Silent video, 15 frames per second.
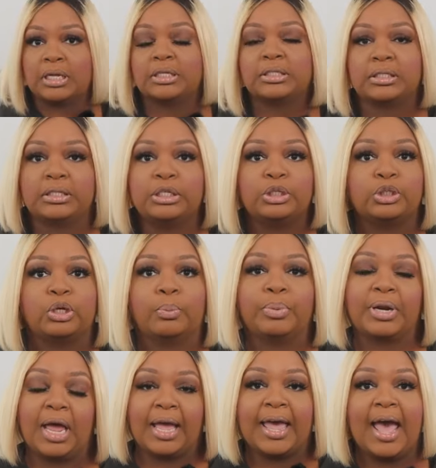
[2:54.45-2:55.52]
it's a t-shirt,
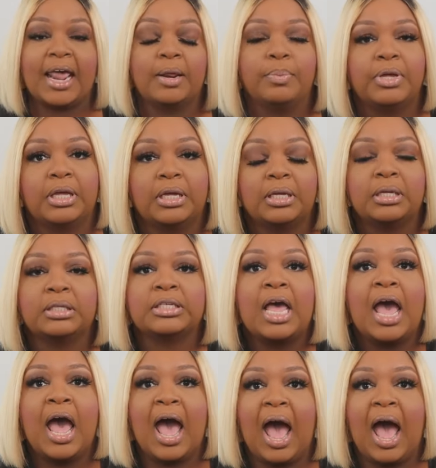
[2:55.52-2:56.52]
but I got it because